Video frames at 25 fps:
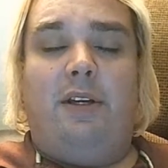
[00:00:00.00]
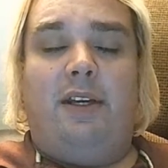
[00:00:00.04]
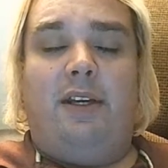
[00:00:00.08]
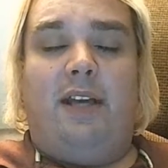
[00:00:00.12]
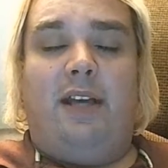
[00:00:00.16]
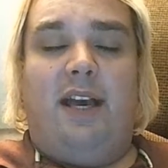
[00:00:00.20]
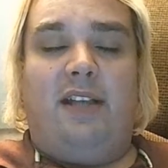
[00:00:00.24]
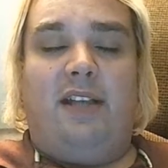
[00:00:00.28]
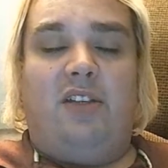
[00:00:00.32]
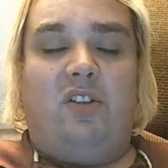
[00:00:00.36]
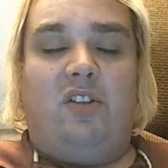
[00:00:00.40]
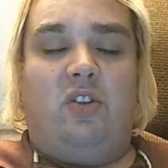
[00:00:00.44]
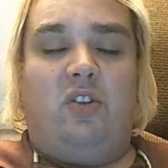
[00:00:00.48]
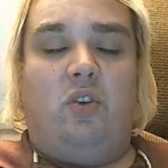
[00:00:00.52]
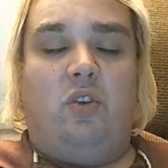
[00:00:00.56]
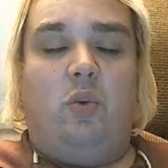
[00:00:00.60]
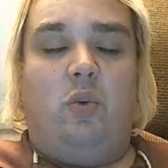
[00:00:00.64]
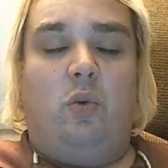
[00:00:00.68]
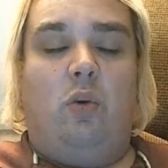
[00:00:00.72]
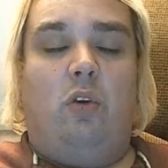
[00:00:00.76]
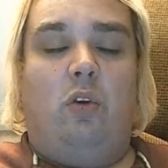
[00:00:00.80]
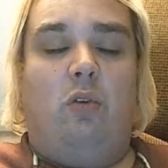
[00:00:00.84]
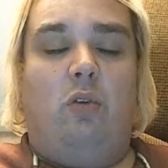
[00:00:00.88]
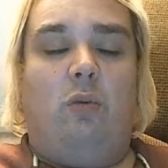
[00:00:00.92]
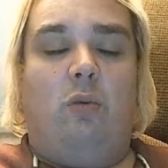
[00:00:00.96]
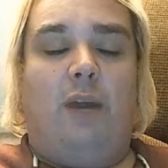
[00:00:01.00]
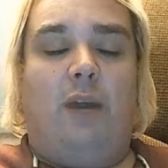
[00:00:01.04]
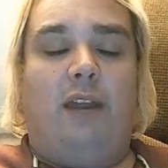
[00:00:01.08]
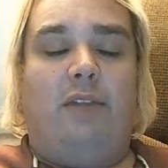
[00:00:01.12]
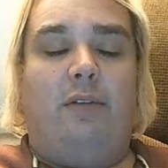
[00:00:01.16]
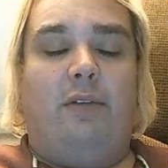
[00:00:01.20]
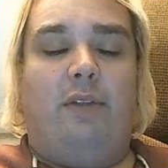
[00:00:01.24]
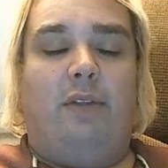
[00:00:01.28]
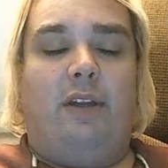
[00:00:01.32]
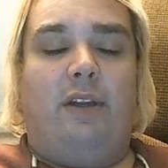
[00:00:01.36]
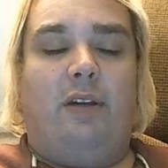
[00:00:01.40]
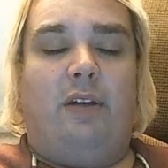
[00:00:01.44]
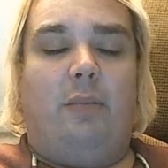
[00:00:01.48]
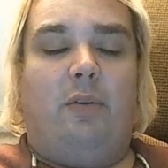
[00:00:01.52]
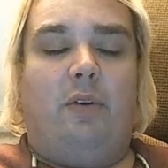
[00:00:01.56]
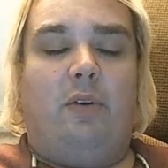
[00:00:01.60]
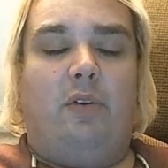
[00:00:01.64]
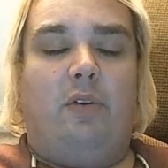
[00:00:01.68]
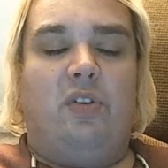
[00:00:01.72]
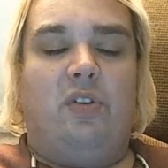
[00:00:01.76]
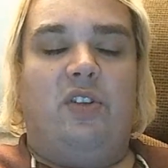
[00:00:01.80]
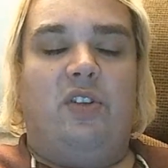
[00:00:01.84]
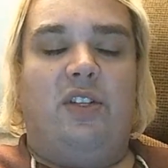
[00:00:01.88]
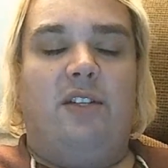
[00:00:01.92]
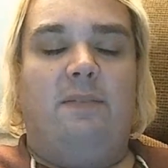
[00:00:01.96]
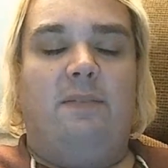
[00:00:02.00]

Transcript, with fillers: as a tool rather than a person.